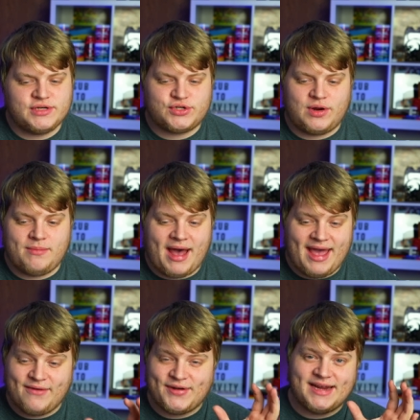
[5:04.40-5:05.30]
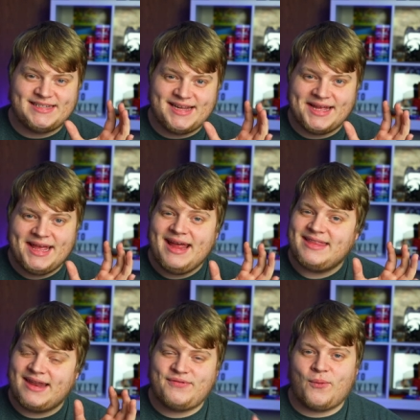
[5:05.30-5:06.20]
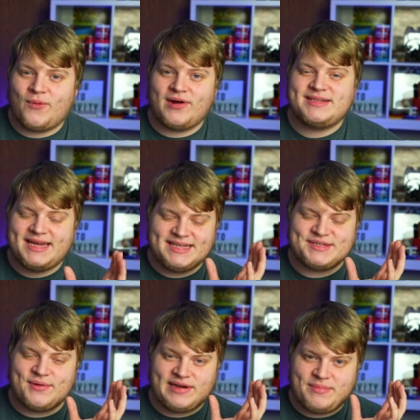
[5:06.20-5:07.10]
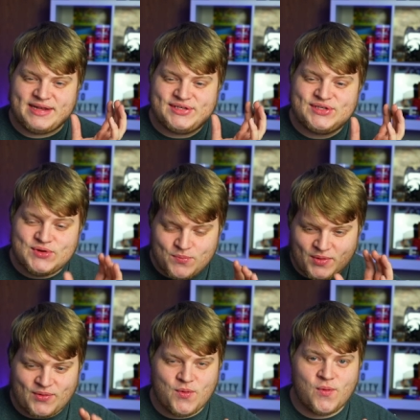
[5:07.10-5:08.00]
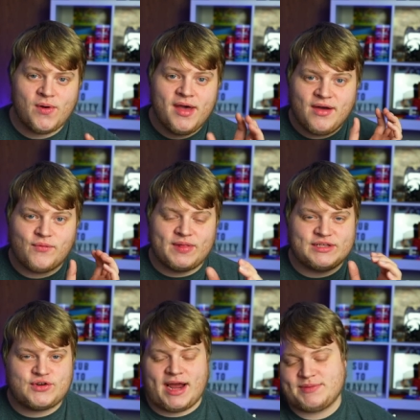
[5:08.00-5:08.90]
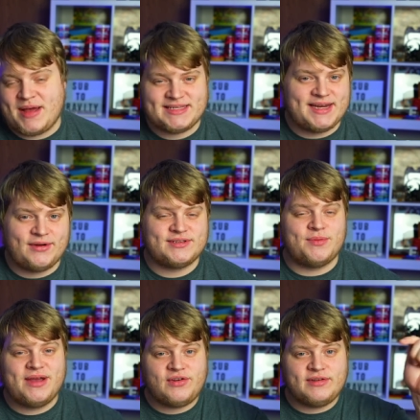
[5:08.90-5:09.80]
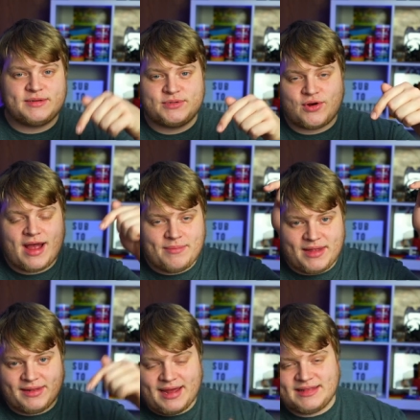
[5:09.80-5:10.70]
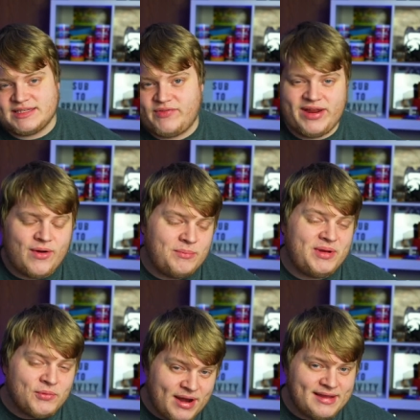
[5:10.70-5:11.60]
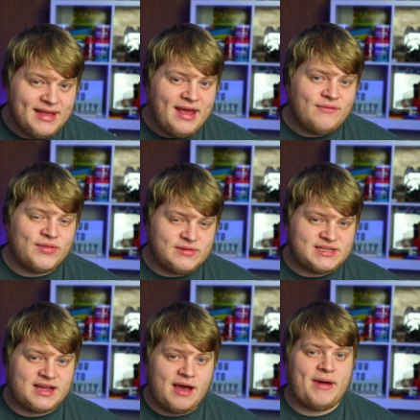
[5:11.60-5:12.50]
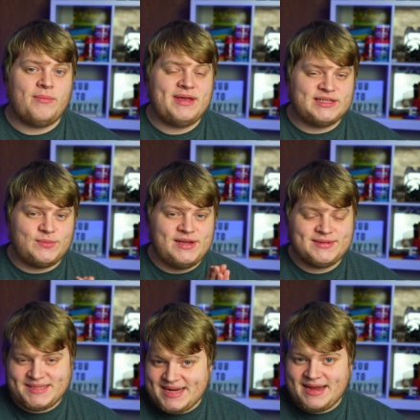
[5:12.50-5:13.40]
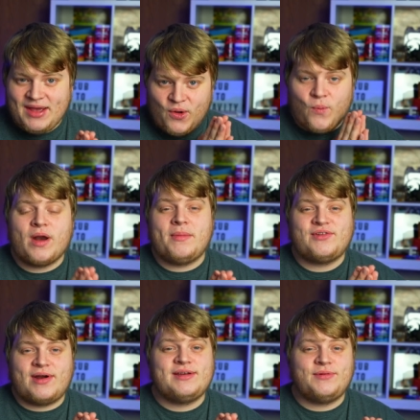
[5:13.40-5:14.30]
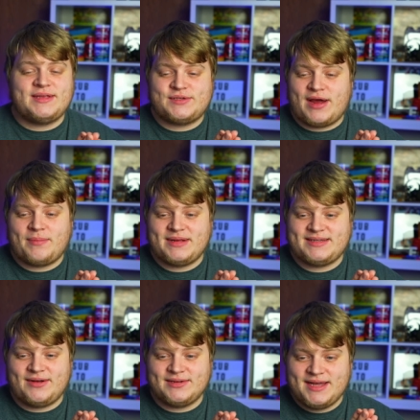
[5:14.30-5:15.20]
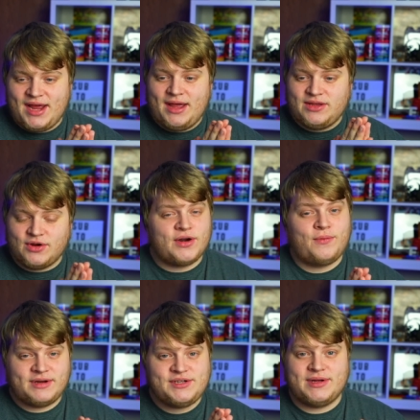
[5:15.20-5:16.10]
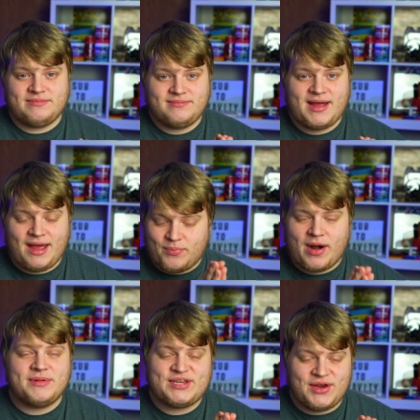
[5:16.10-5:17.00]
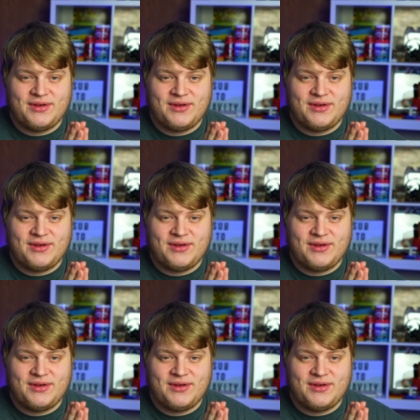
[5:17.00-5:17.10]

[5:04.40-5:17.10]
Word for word: your stream. I have an idea that if it works, it is going to be super cool for these track matte stingers, so make sure you subscribe and like this video and be ready for those to come out because when you see what I'm going to try to do with these track matte stingers, you're going to want to do it. I promise